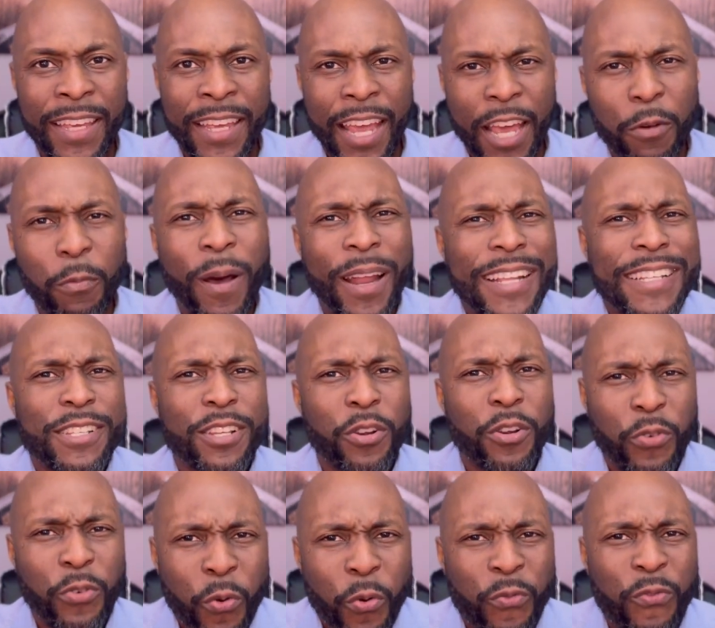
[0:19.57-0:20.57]
And what is
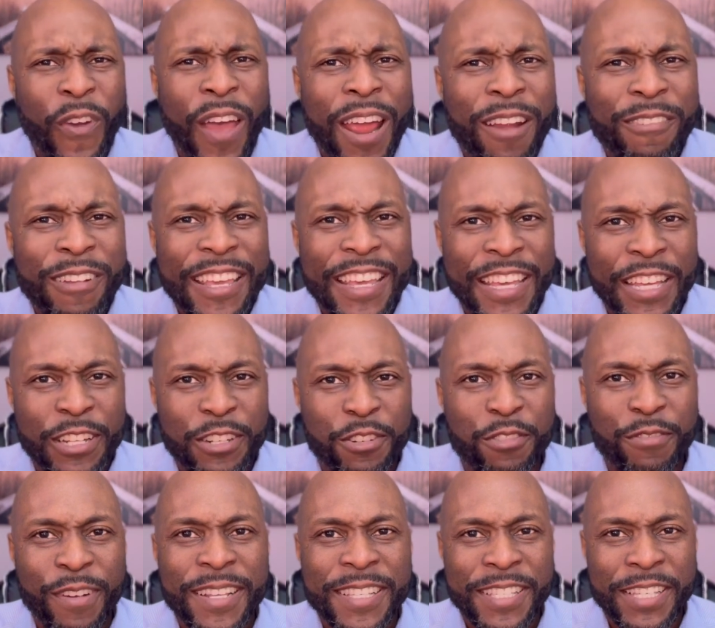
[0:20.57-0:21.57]
very
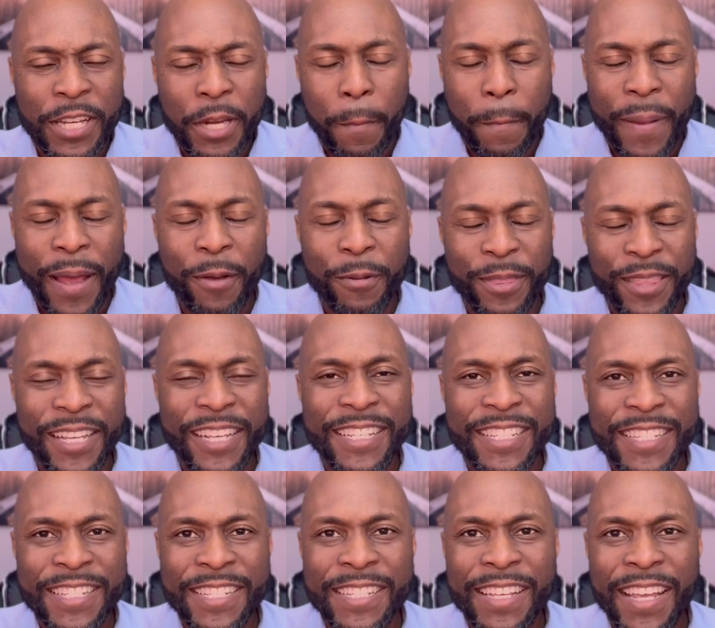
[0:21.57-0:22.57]
interesting about
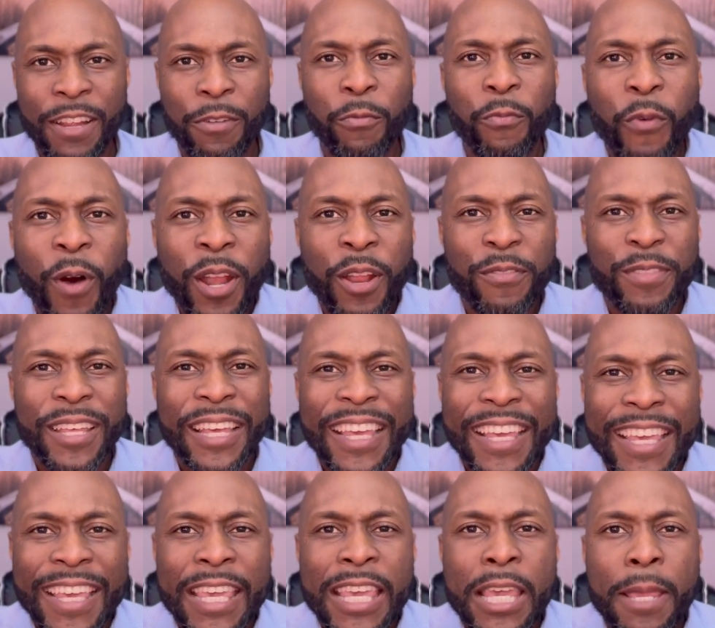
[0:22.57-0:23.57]
this, one of the
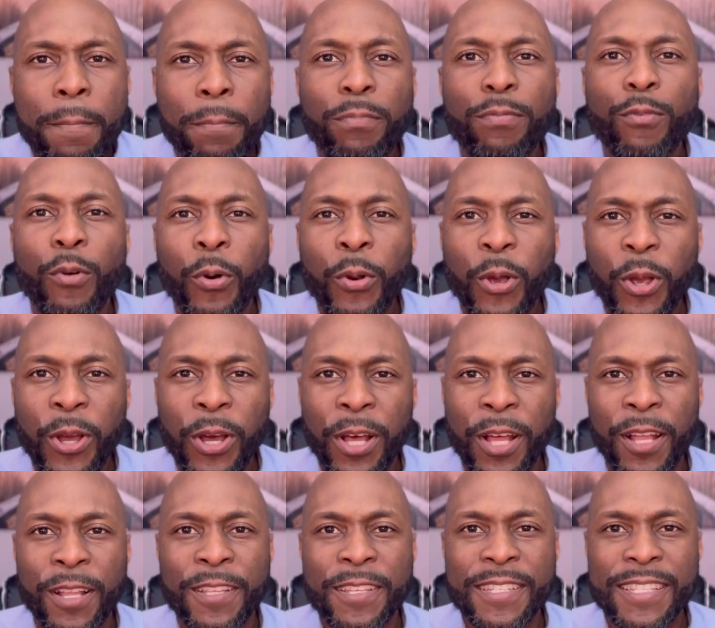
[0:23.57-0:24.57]
key
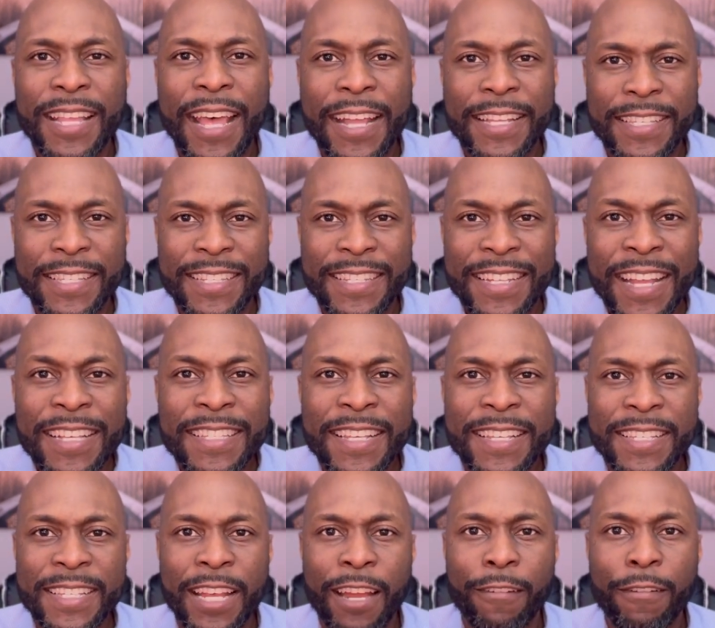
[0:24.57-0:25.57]
protocols that's
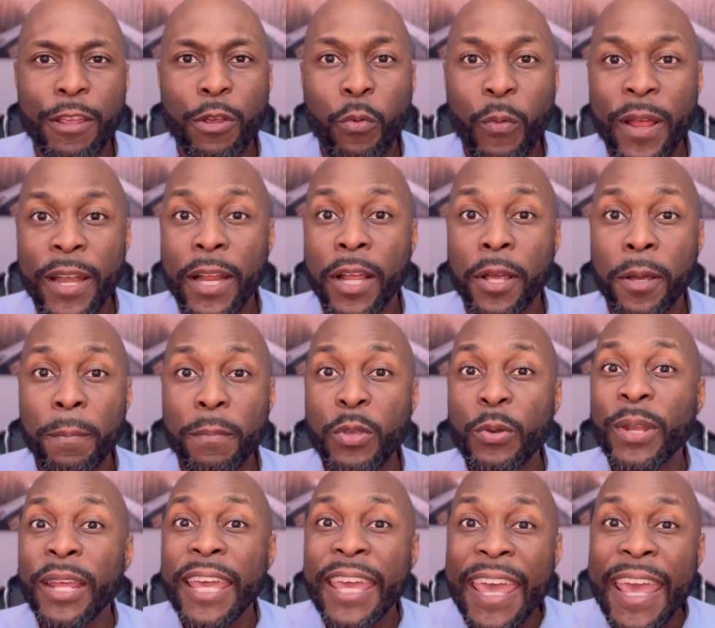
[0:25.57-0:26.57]
necessary when
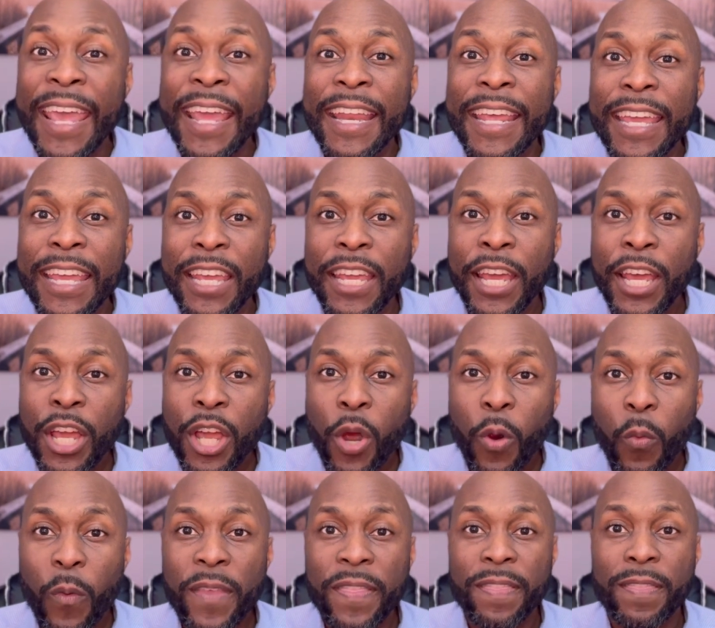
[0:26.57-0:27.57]
communicating
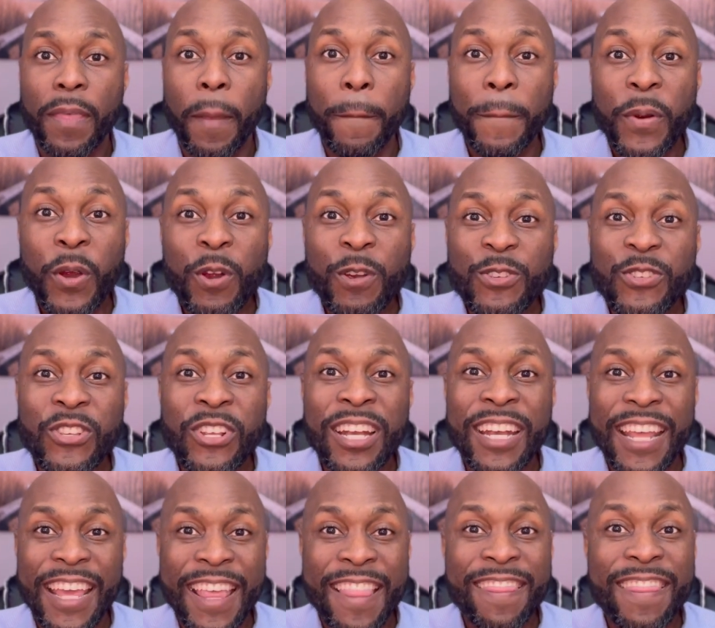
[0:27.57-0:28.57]
with the
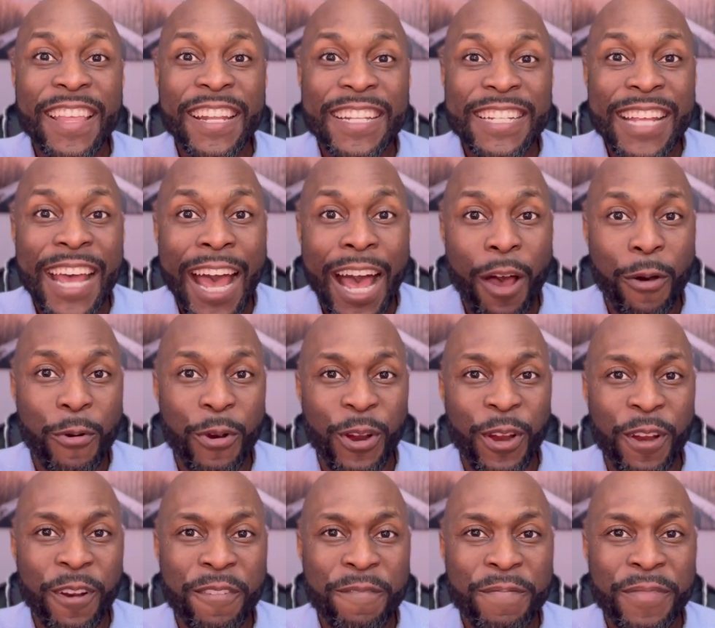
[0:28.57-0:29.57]
person in the
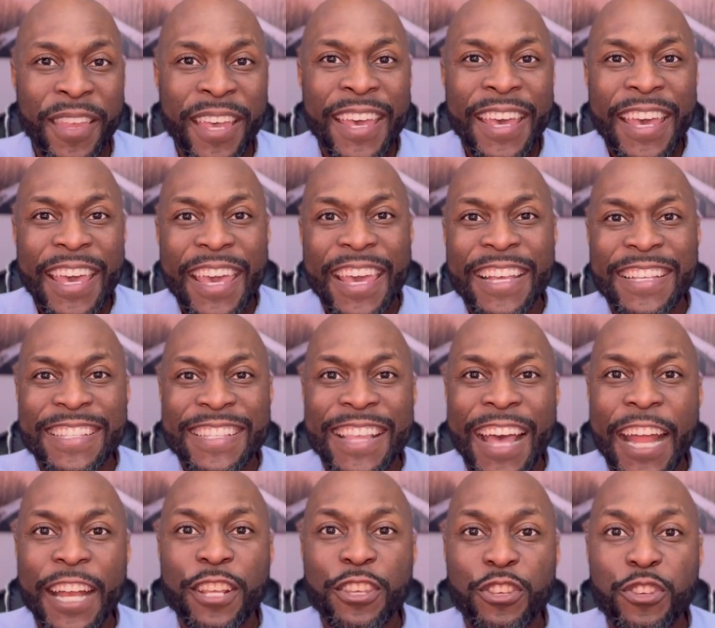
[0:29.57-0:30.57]
tower is
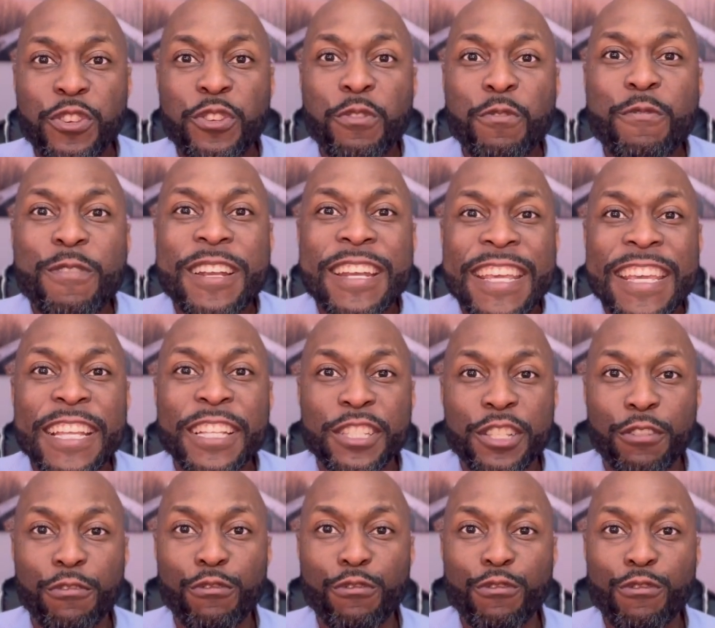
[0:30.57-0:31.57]
that you need
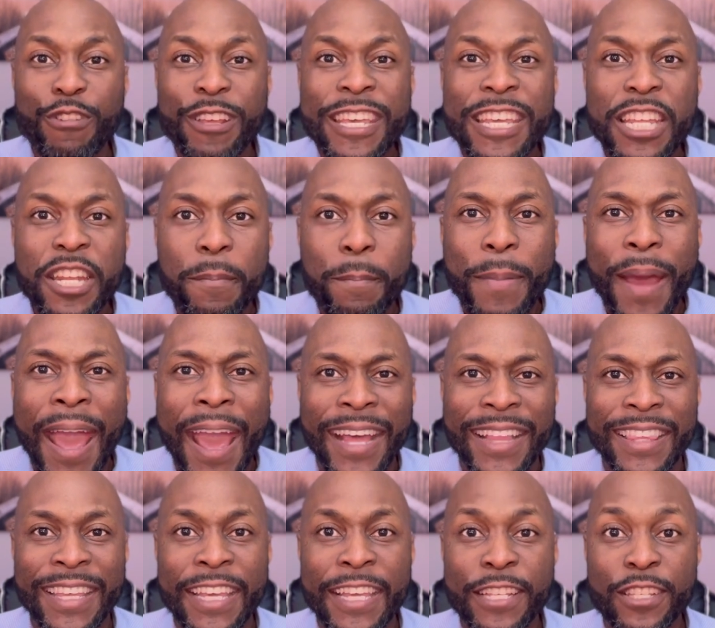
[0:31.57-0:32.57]
to read back
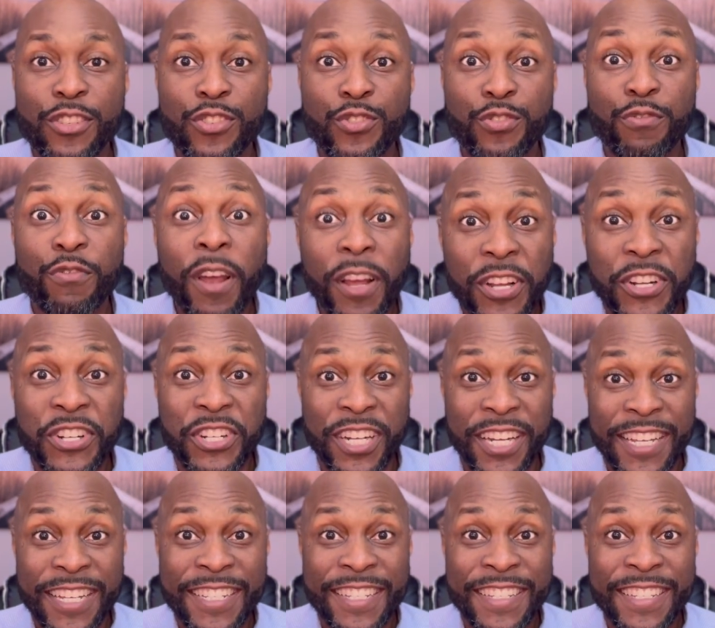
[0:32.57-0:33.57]
the
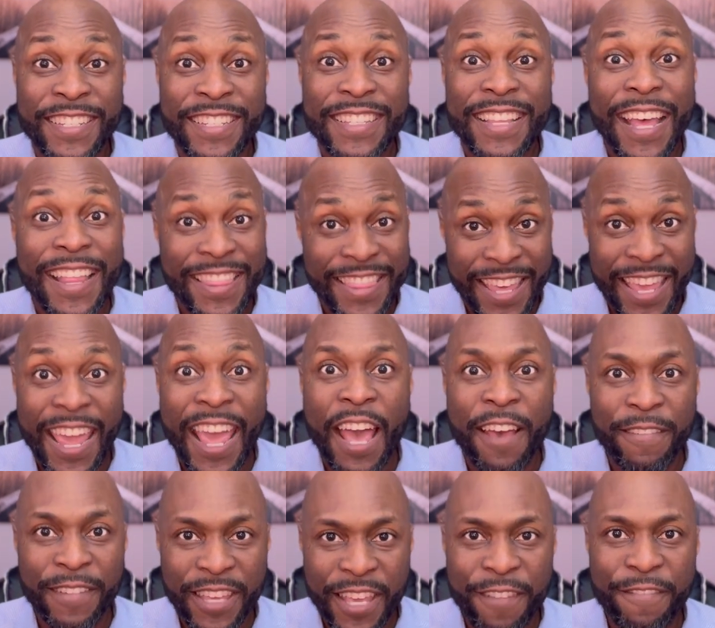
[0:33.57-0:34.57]
instructions that they
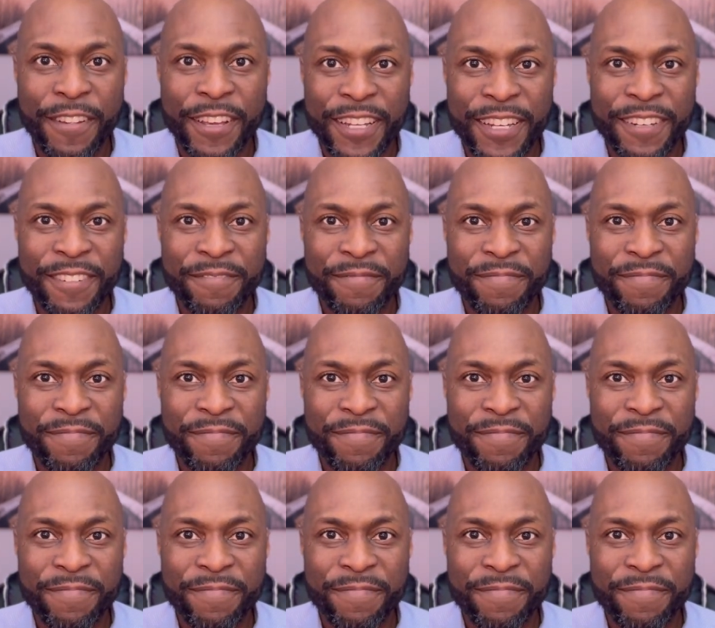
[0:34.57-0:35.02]
have given.